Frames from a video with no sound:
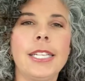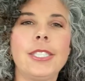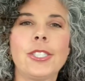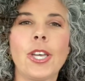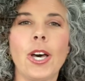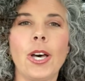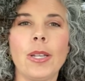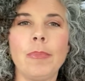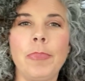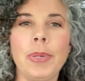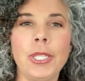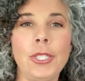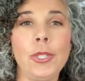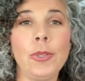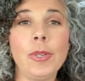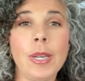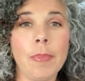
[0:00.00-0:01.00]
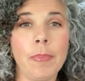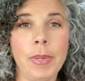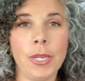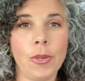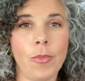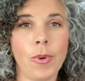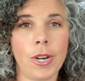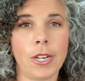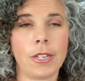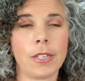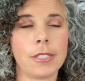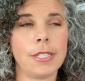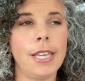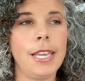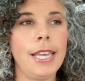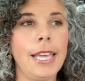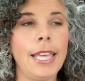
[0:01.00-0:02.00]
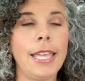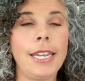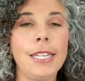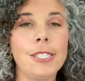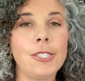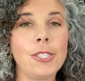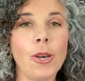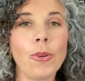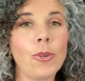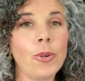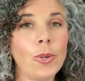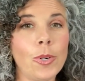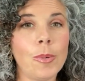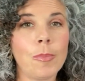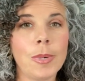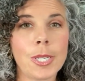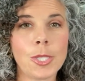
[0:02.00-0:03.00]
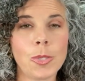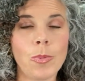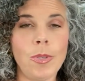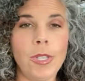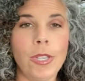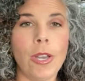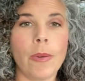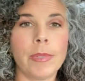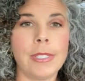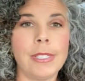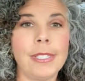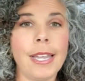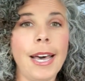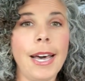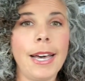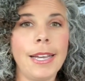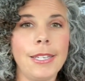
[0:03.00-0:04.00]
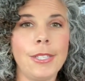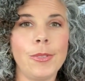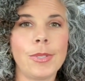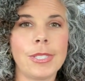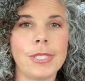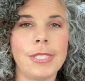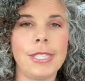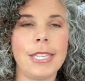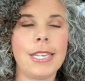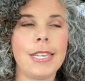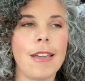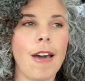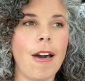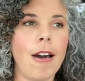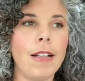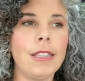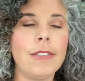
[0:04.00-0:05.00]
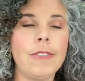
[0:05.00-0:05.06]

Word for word: It's called Paducah Beer Works. And it's so cool because when you go inside, you can see all